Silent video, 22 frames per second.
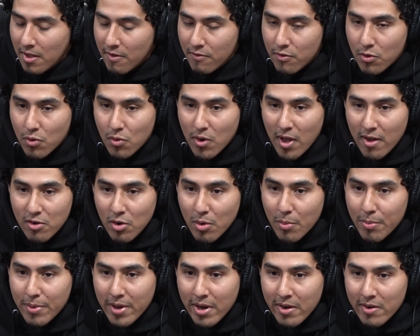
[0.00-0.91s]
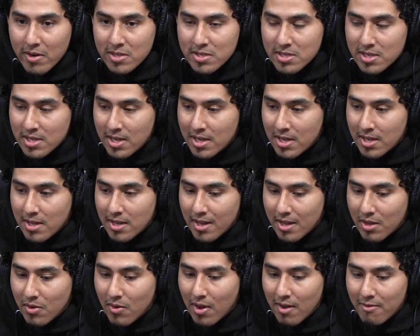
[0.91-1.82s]
if you have no parents
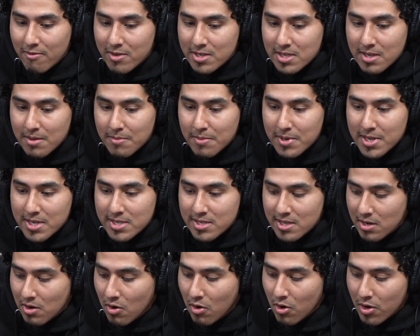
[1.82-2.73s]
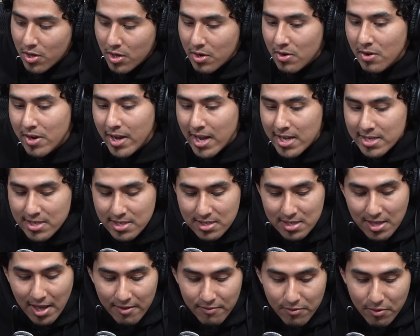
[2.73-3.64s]
and you have a siblings in all your
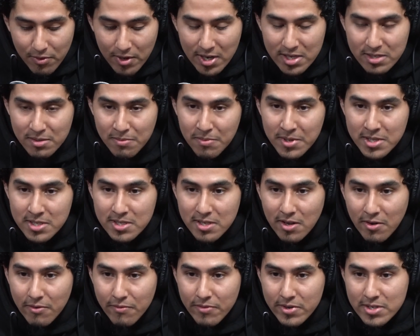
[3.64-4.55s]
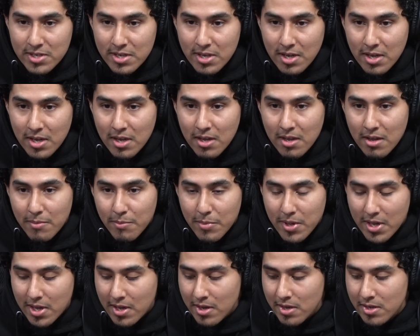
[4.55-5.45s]
guys' life, you guys have been selfish
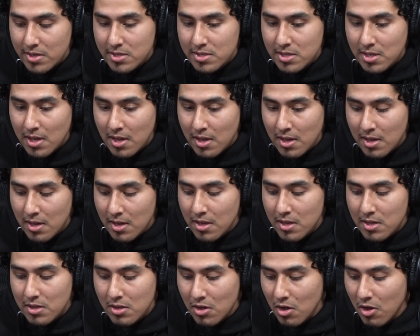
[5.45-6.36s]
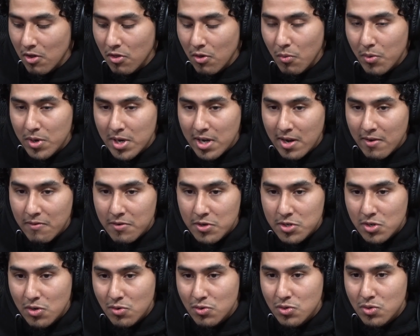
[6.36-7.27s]
because the other one
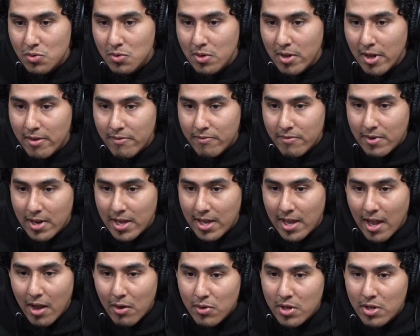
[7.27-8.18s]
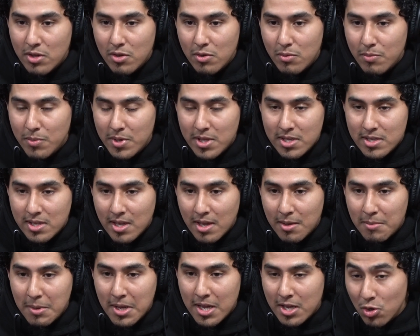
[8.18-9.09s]
never showed you love. Like, how can you be the
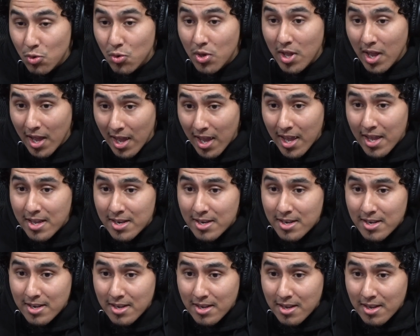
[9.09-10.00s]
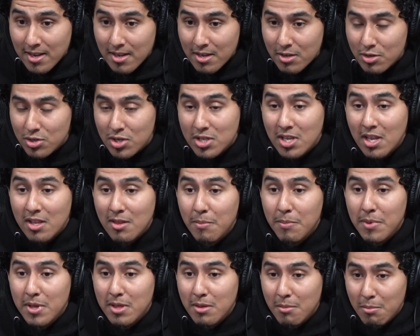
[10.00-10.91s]
same? You can. You just have
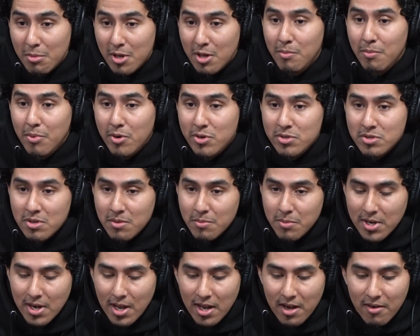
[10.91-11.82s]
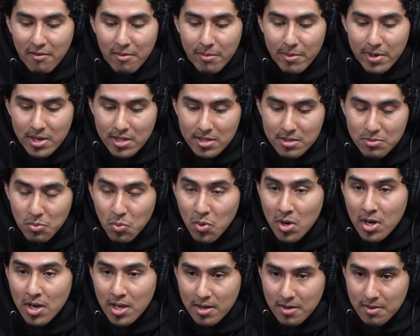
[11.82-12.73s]
to be the bigger person, but not everybody's
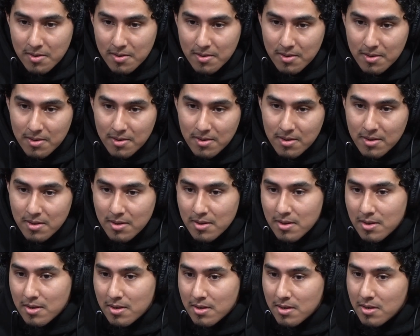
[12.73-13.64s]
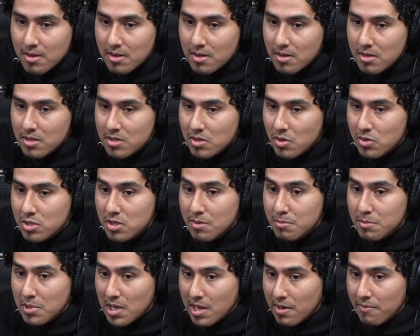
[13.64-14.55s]
willing. So
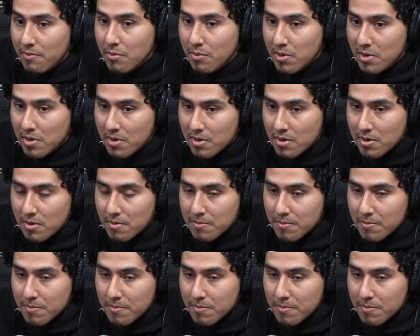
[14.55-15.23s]
it's up to everyone.